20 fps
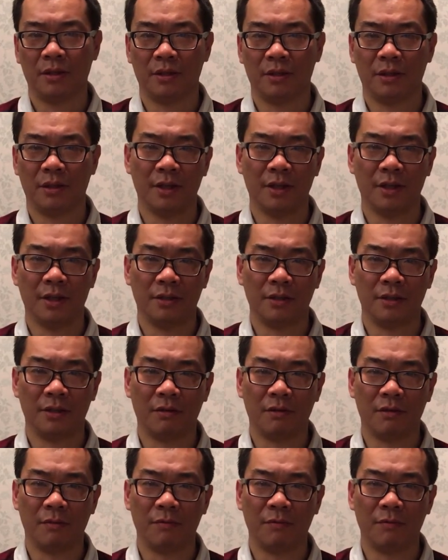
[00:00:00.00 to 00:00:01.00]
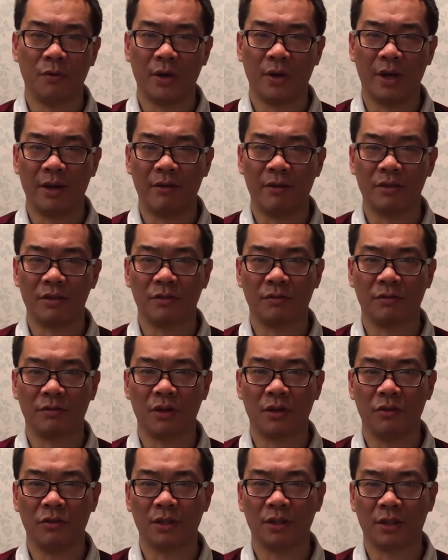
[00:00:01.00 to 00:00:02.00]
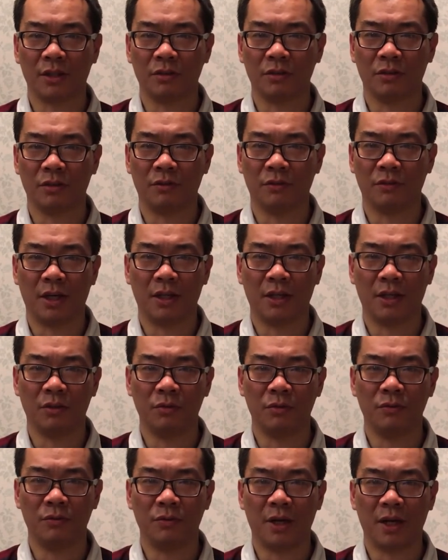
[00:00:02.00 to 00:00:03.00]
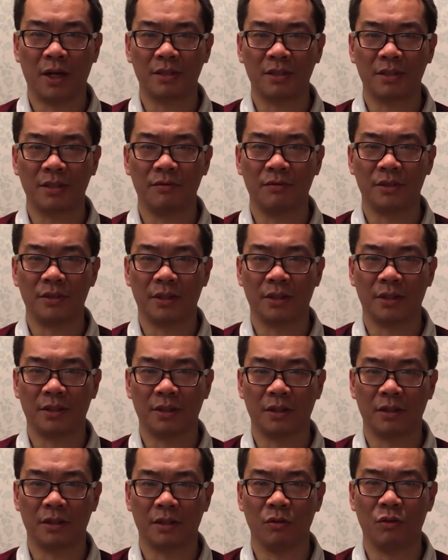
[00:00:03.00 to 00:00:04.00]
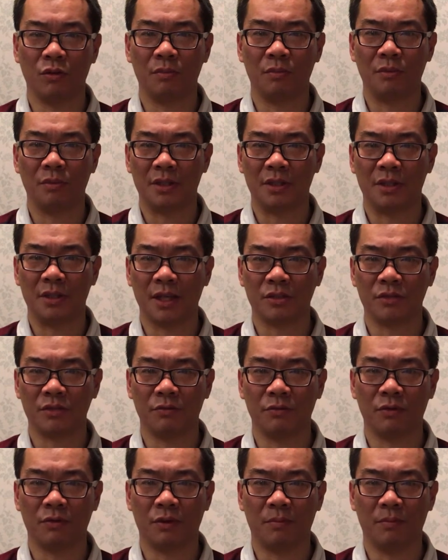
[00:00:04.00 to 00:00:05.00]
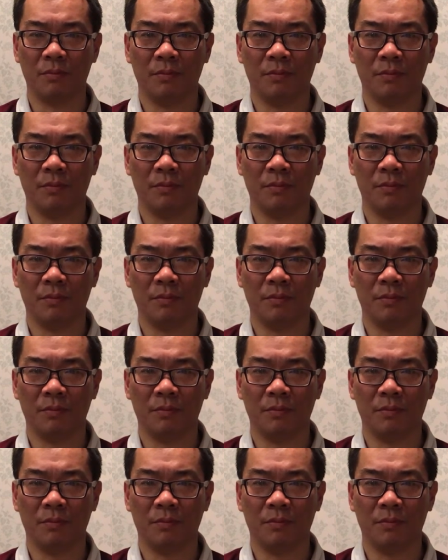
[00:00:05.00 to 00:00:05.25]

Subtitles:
Then there are four areas of conduct of unlawful activity that the law protects you from.